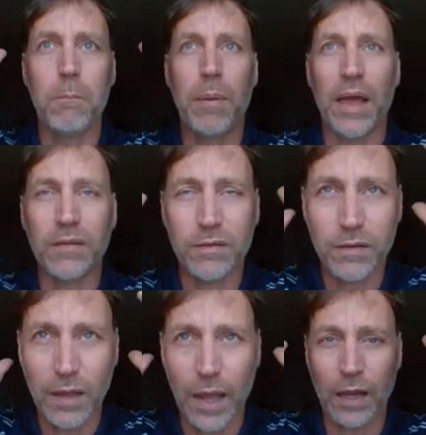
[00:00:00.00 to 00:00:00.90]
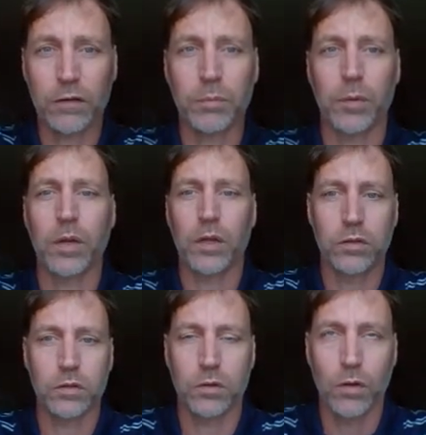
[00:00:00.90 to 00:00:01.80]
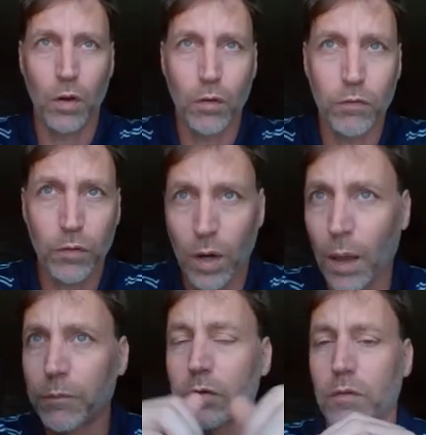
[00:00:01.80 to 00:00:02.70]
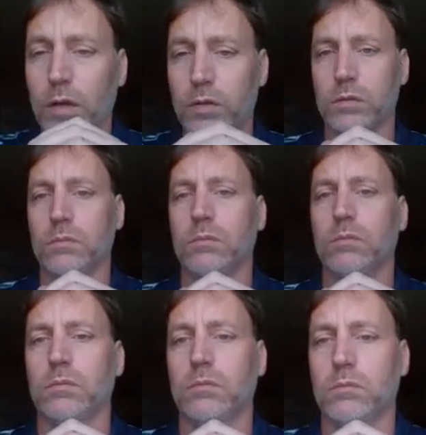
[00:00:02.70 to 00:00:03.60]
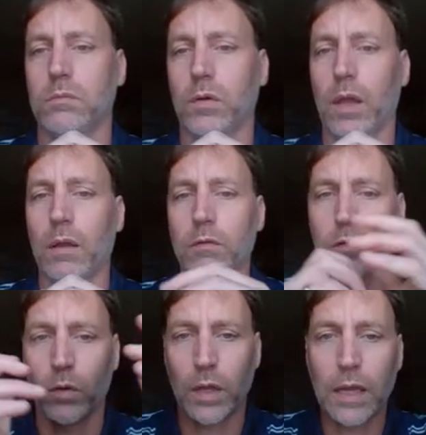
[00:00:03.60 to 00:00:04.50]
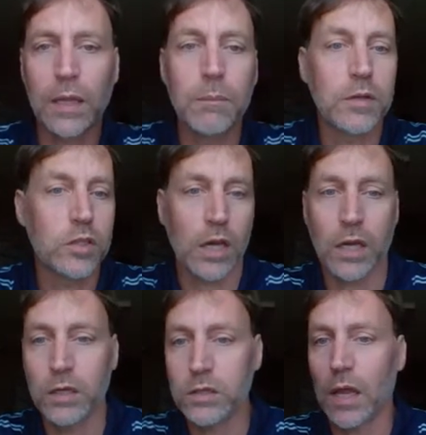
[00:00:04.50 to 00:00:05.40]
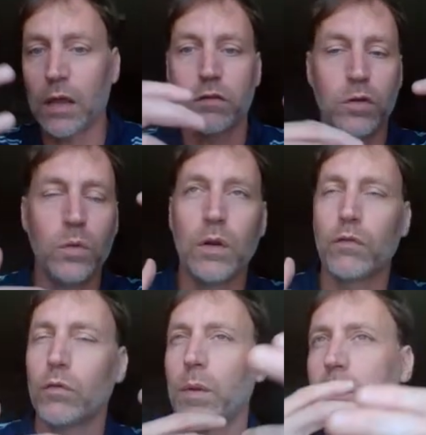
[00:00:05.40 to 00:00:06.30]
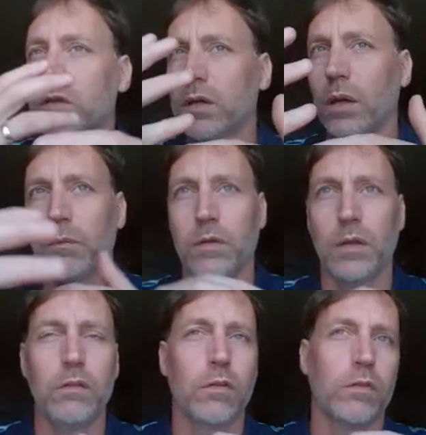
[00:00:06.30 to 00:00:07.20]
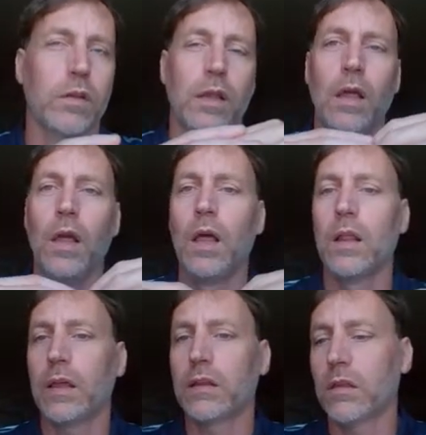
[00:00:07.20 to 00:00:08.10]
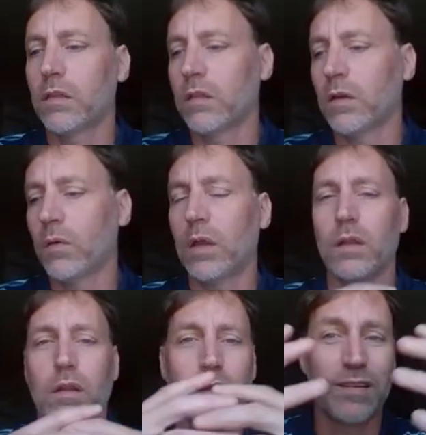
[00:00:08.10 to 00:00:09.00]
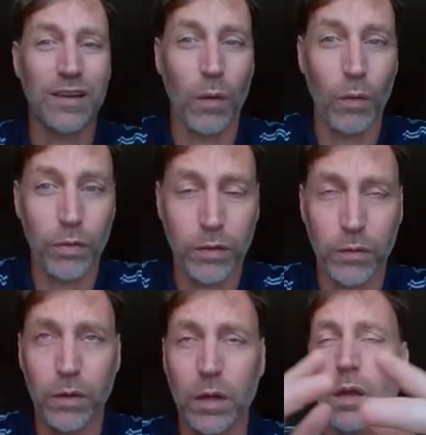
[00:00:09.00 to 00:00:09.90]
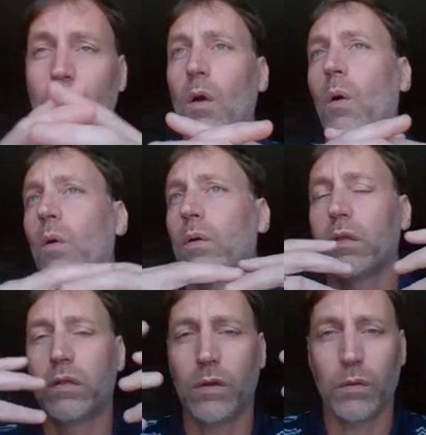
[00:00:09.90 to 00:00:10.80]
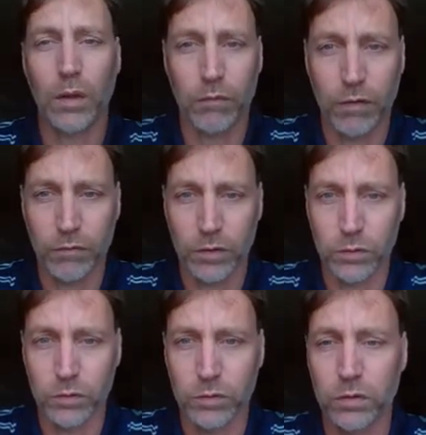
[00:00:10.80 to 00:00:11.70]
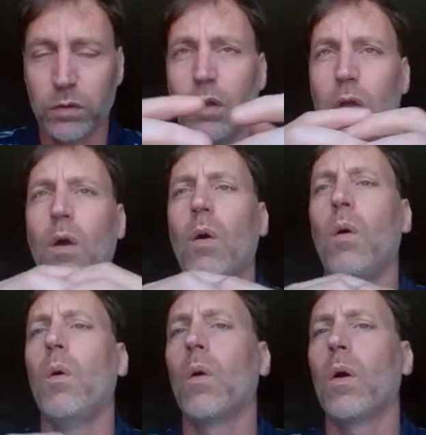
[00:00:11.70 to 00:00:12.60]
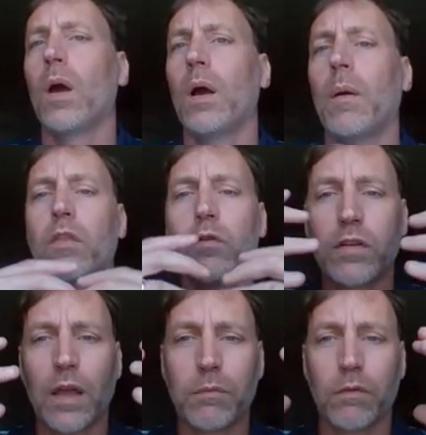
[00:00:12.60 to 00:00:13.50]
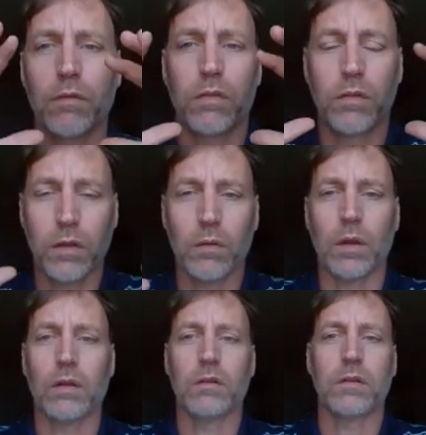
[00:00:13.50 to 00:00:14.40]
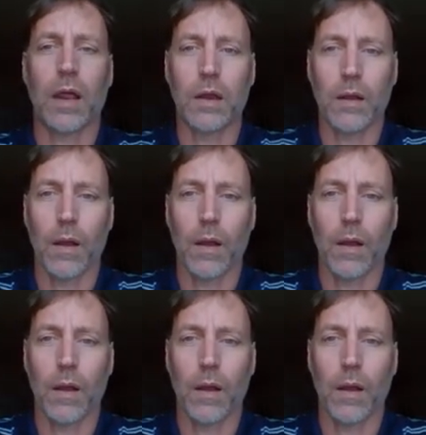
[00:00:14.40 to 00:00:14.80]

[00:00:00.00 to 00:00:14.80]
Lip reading: best explanation for an observation. Okay, so it can change as new information comes in. So say like the theory, the cell theory, or the theory of evolution, or other types of theories that